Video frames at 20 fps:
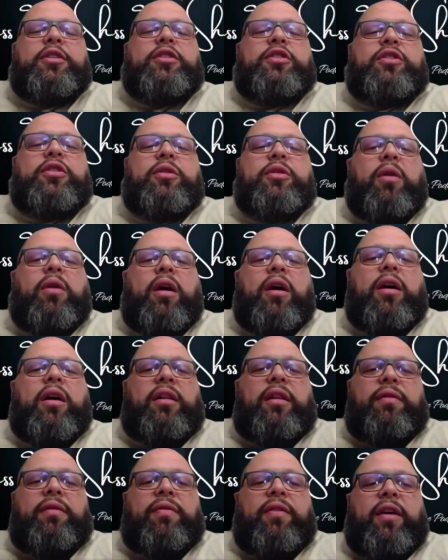too
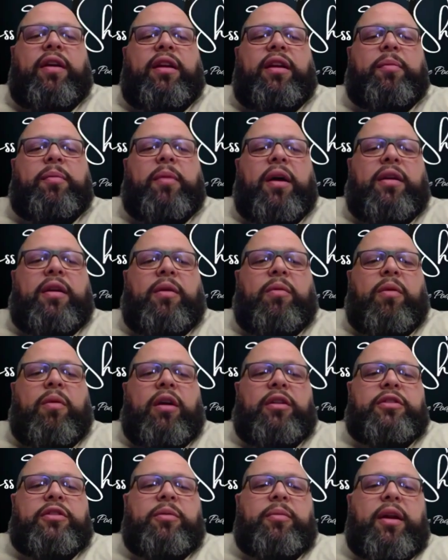ugly for anybody to
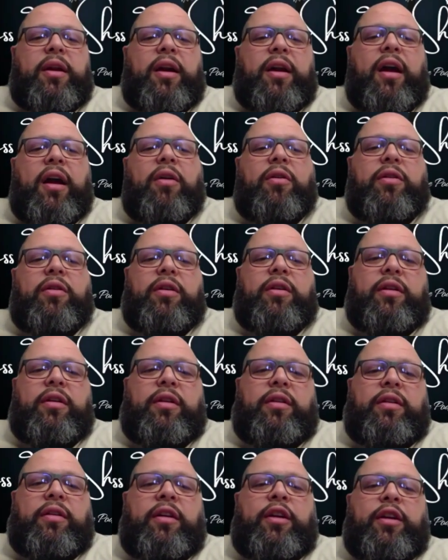watch, no matter how
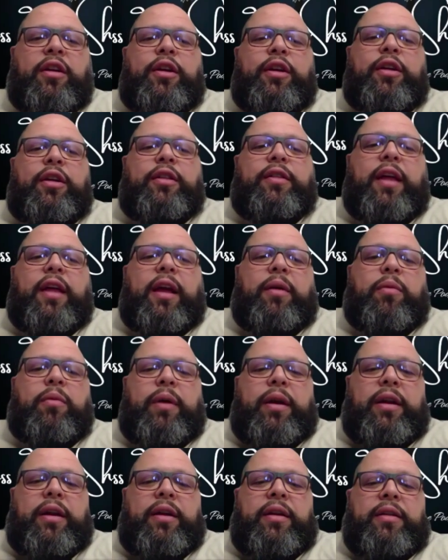good they
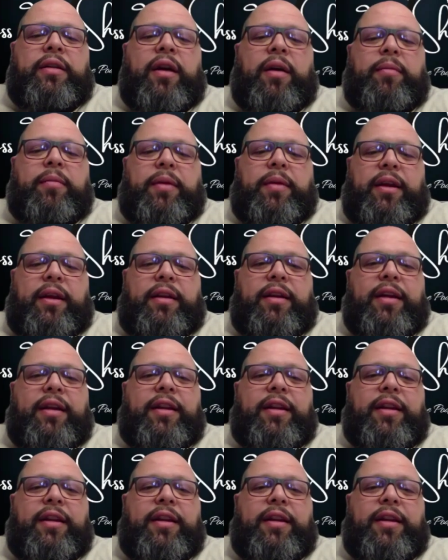win and dominate. And